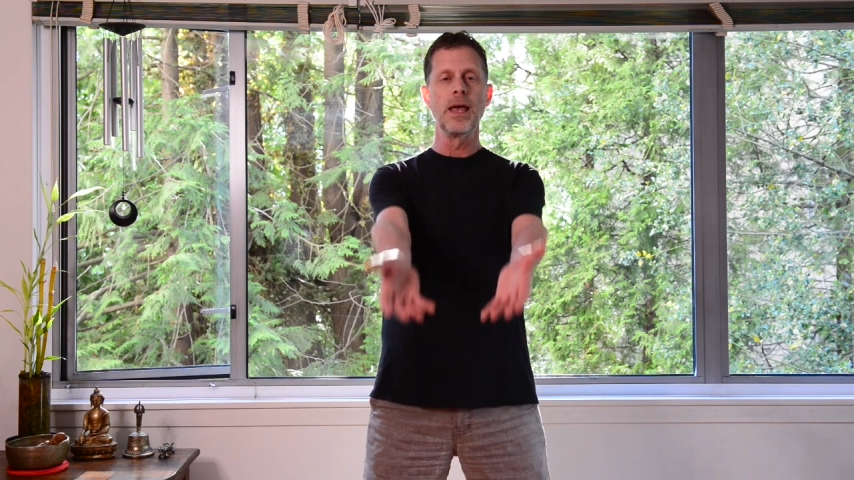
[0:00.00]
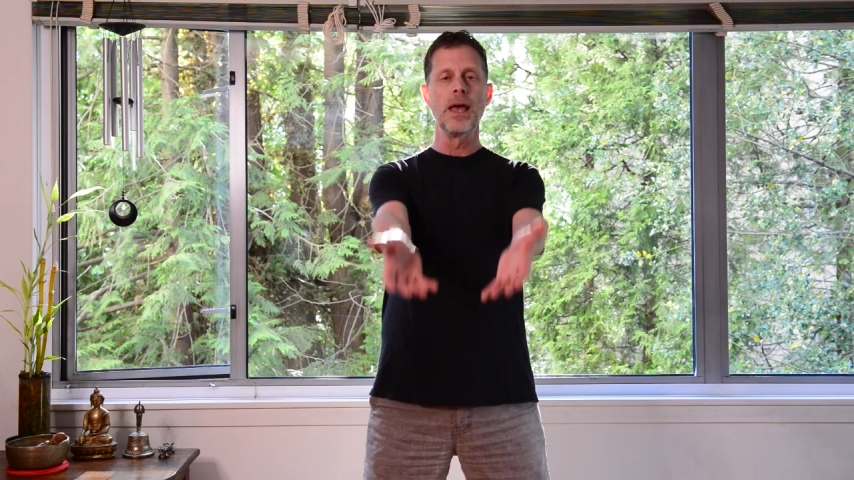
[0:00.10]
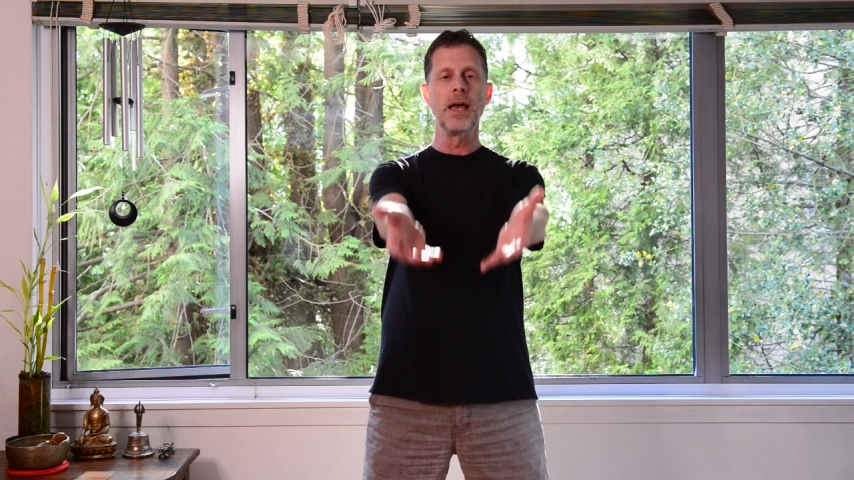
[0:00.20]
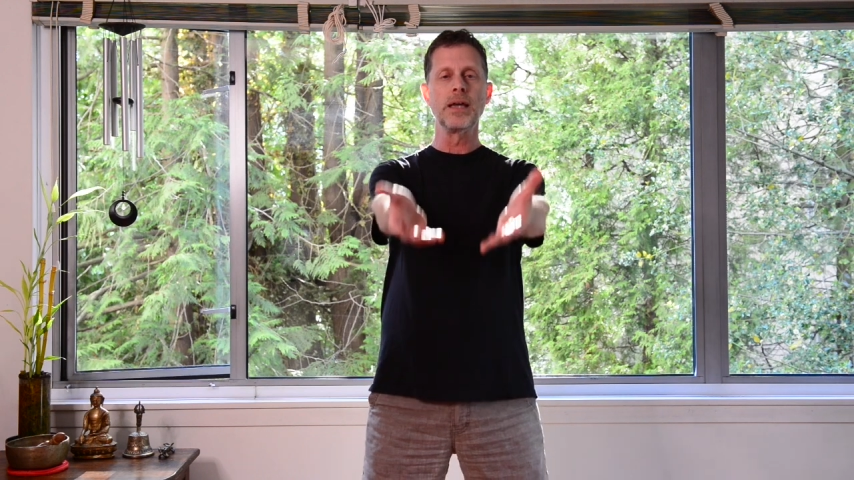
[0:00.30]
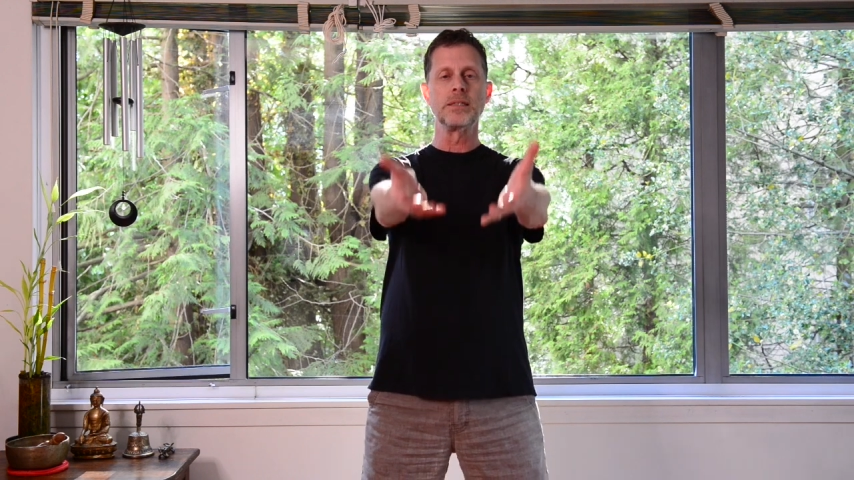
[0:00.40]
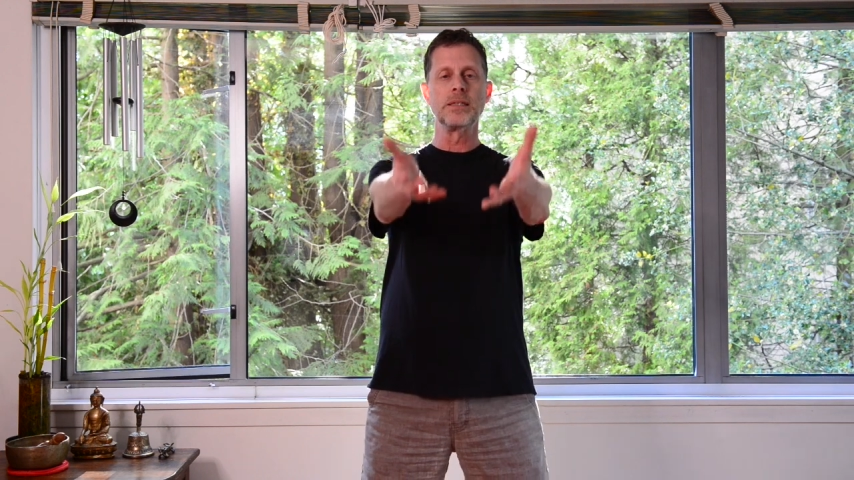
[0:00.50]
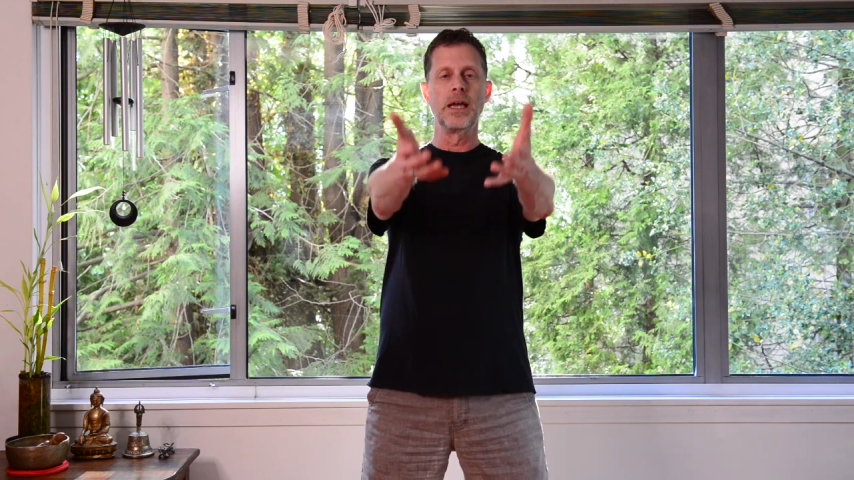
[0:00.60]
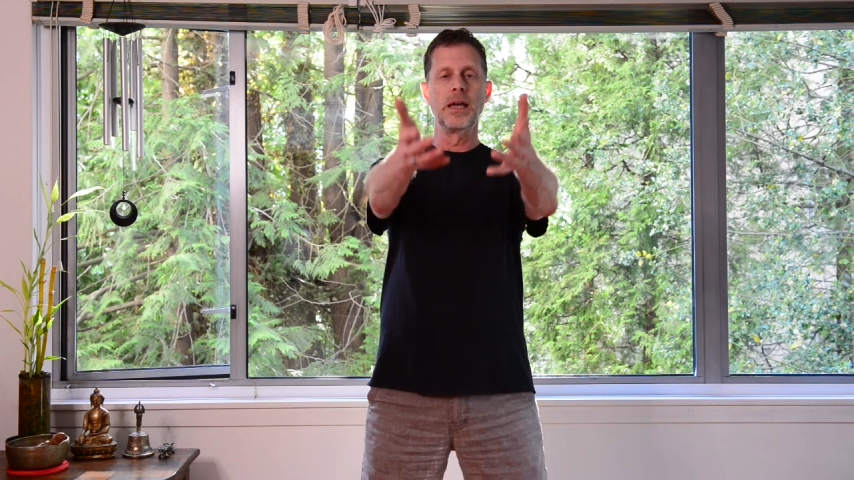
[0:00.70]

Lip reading: Exhale.